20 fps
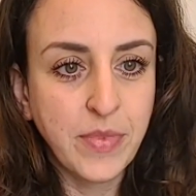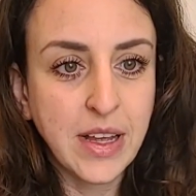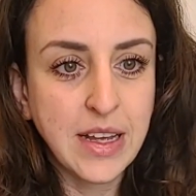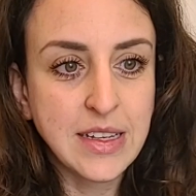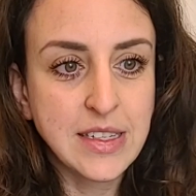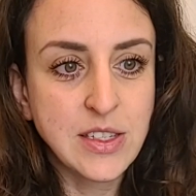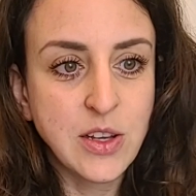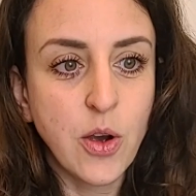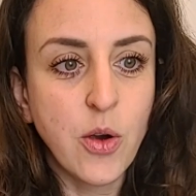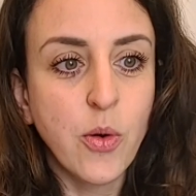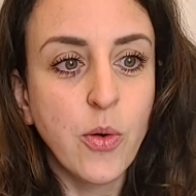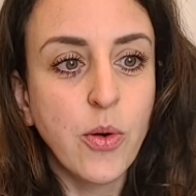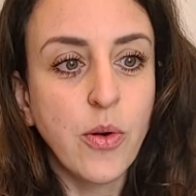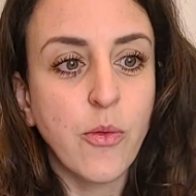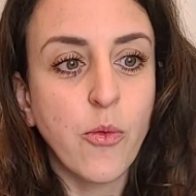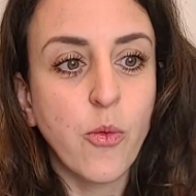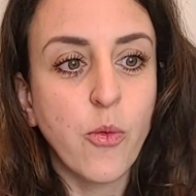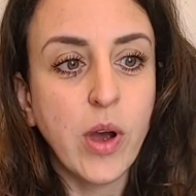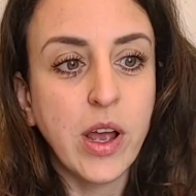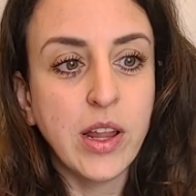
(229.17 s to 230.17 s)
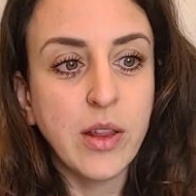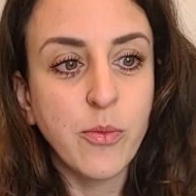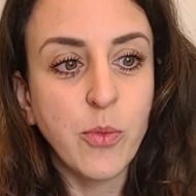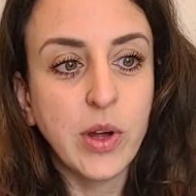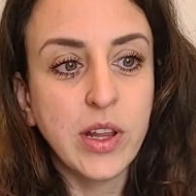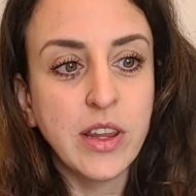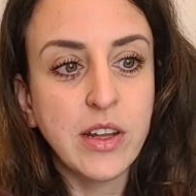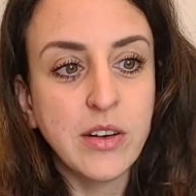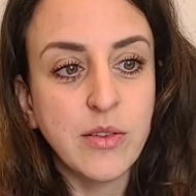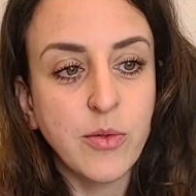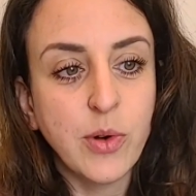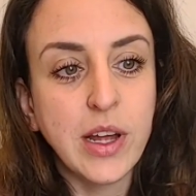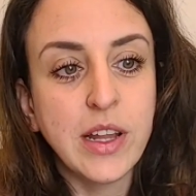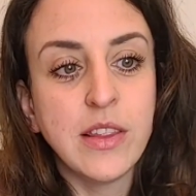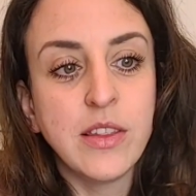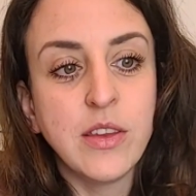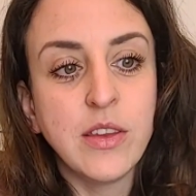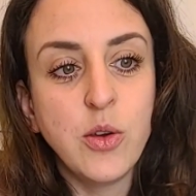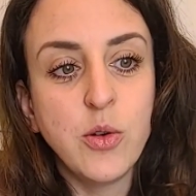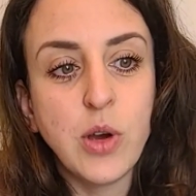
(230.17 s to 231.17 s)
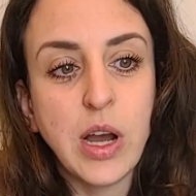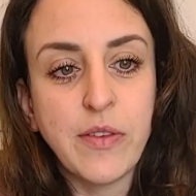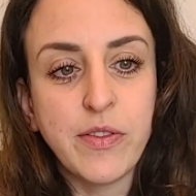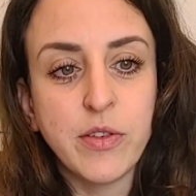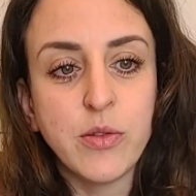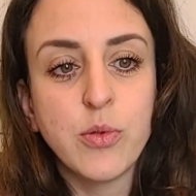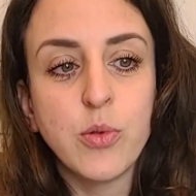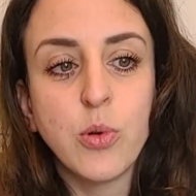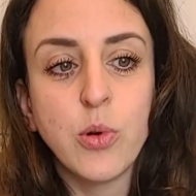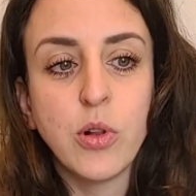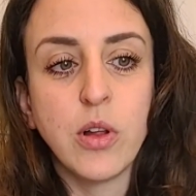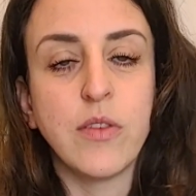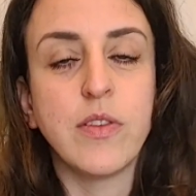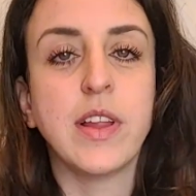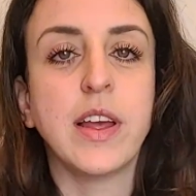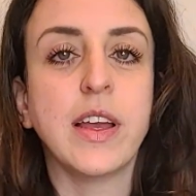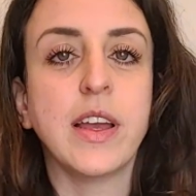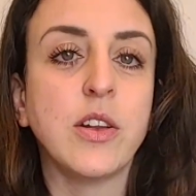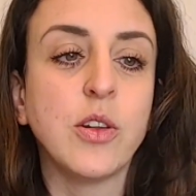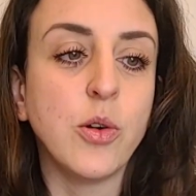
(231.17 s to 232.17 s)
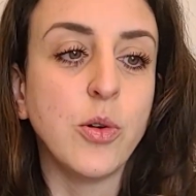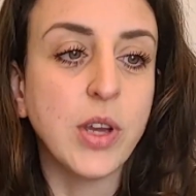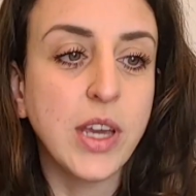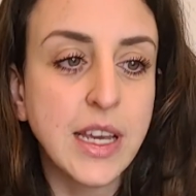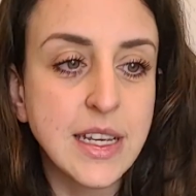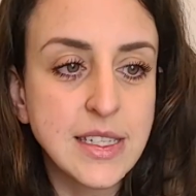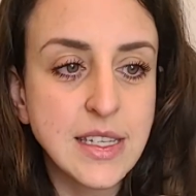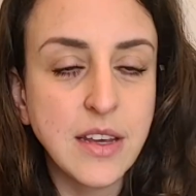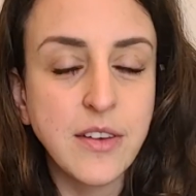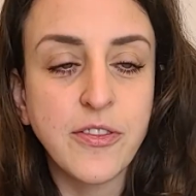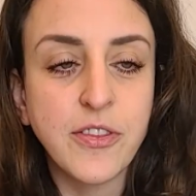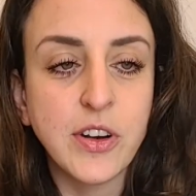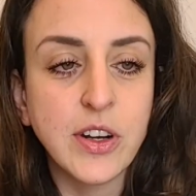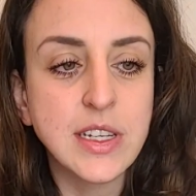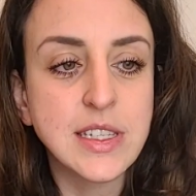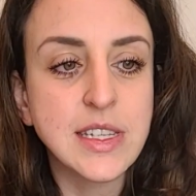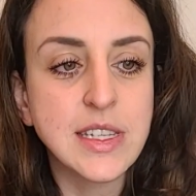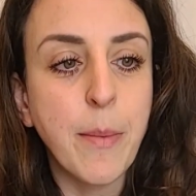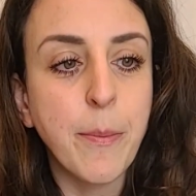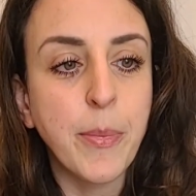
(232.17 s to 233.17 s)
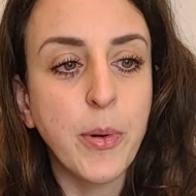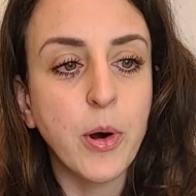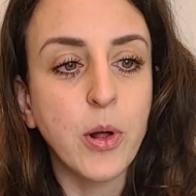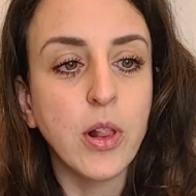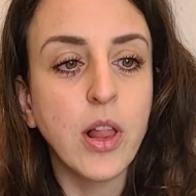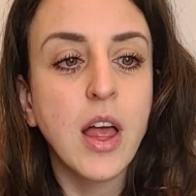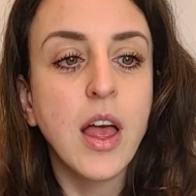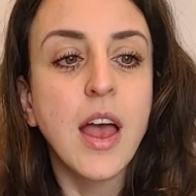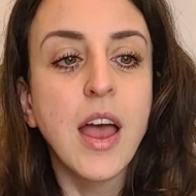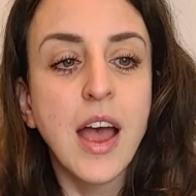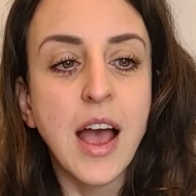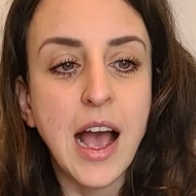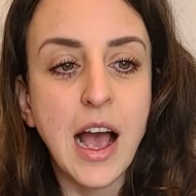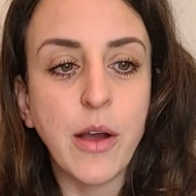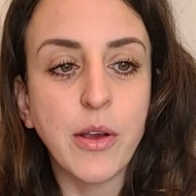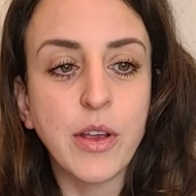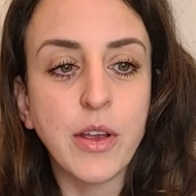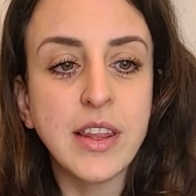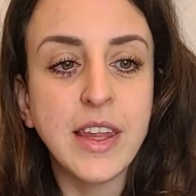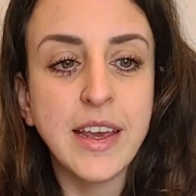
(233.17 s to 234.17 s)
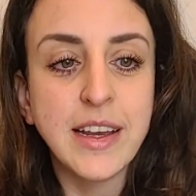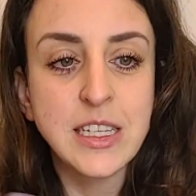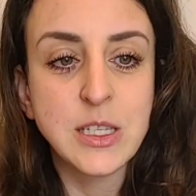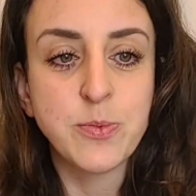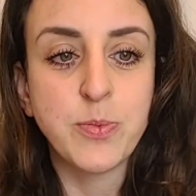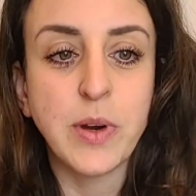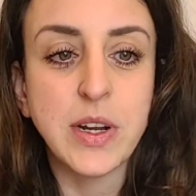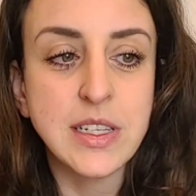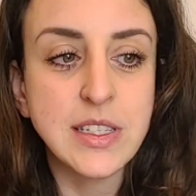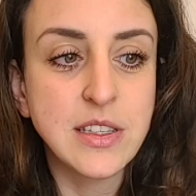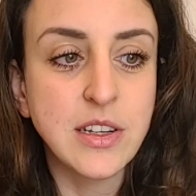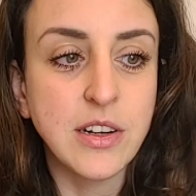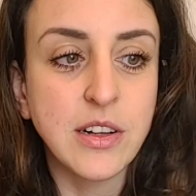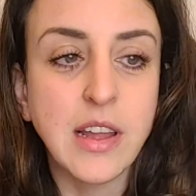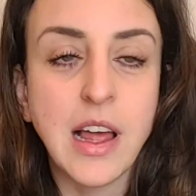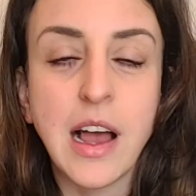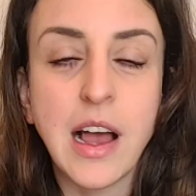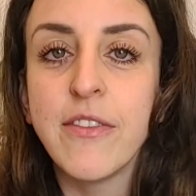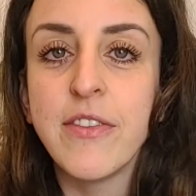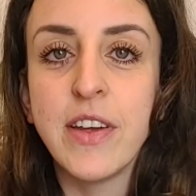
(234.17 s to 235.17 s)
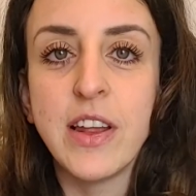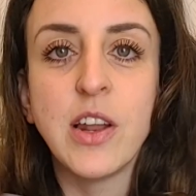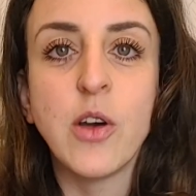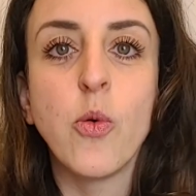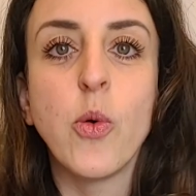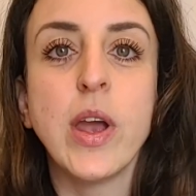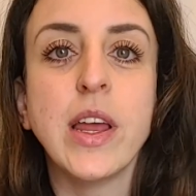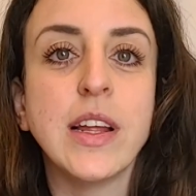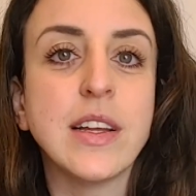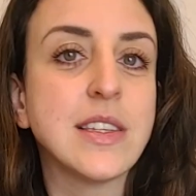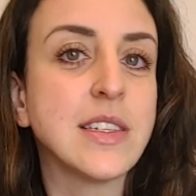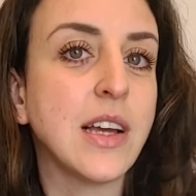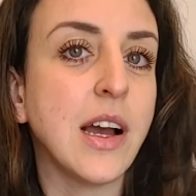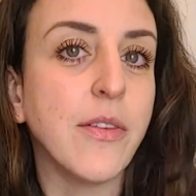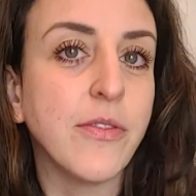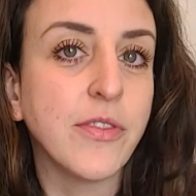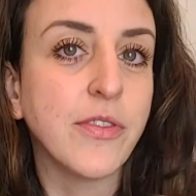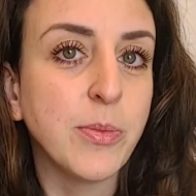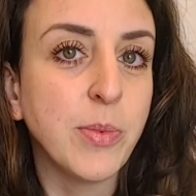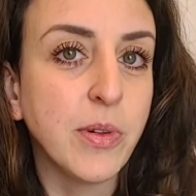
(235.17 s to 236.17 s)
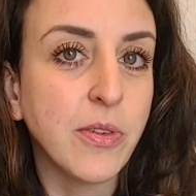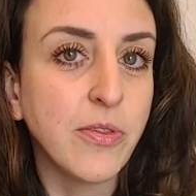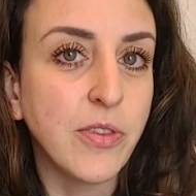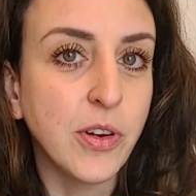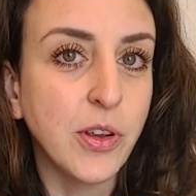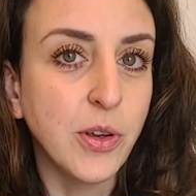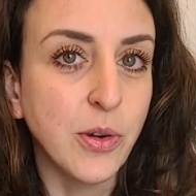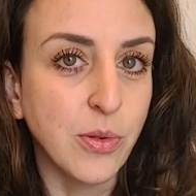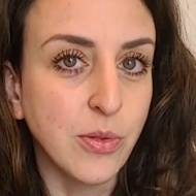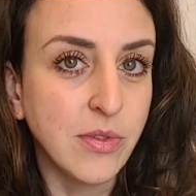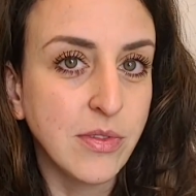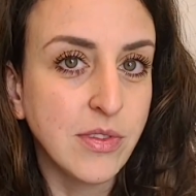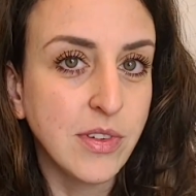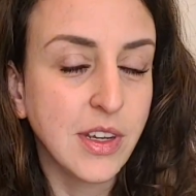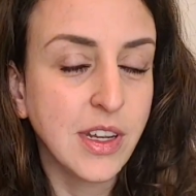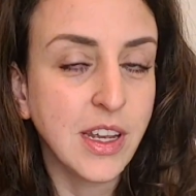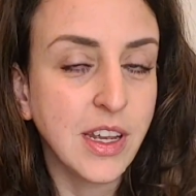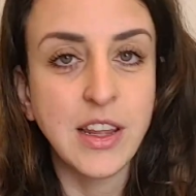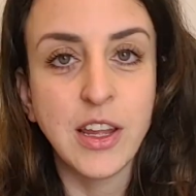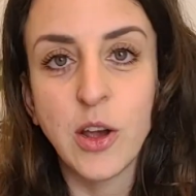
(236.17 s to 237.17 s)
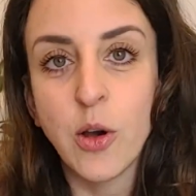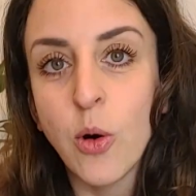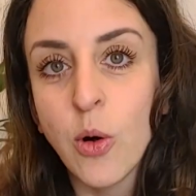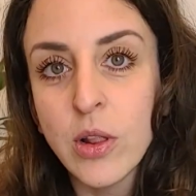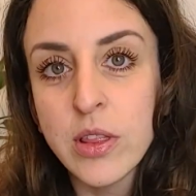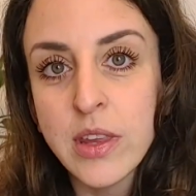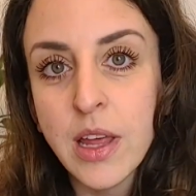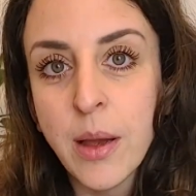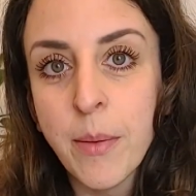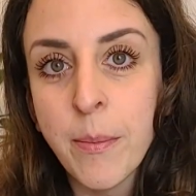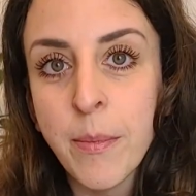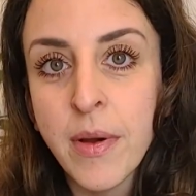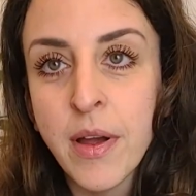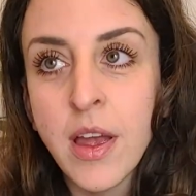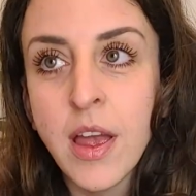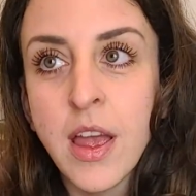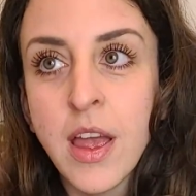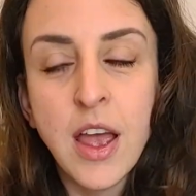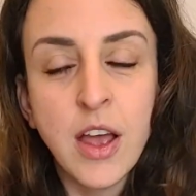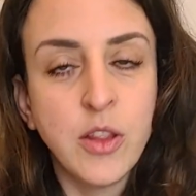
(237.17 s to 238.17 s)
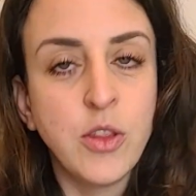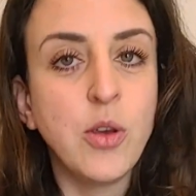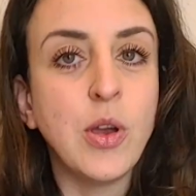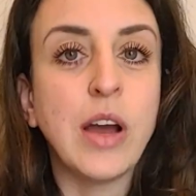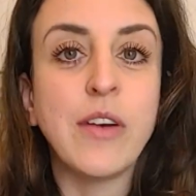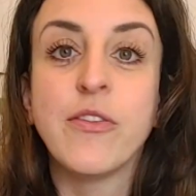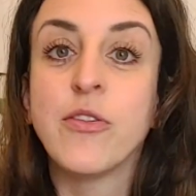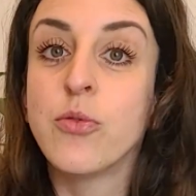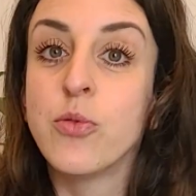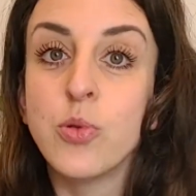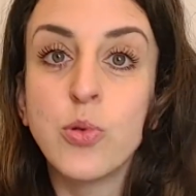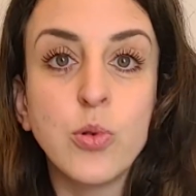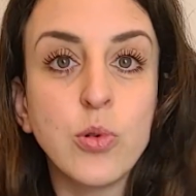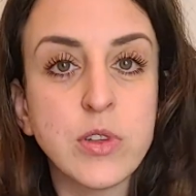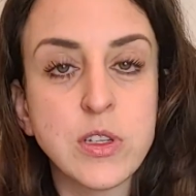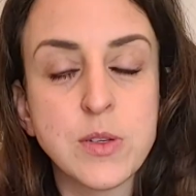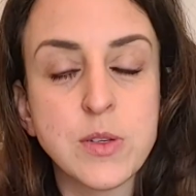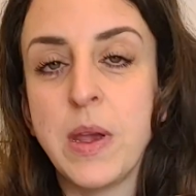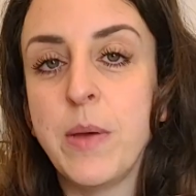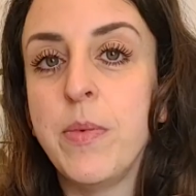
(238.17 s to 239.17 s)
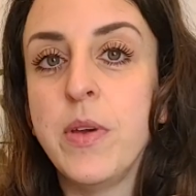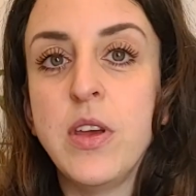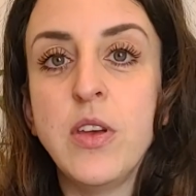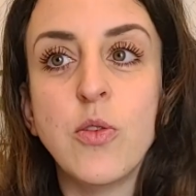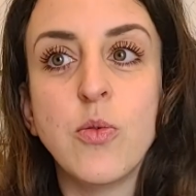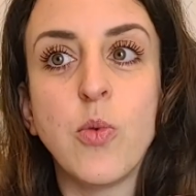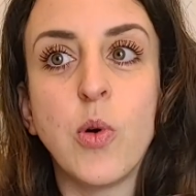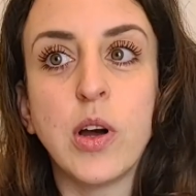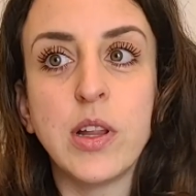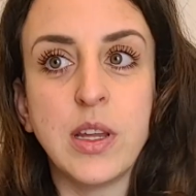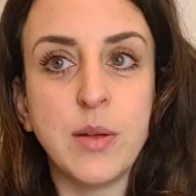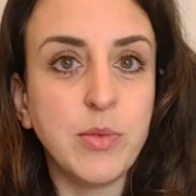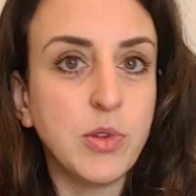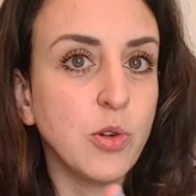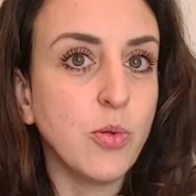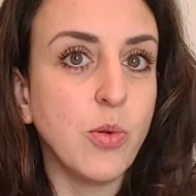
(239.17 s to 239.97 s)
So when you have a rule of no kissing, for example, how can they express their love in a way that's comfortable for you? Can they hold them? Do you have rules? Maybe you want them to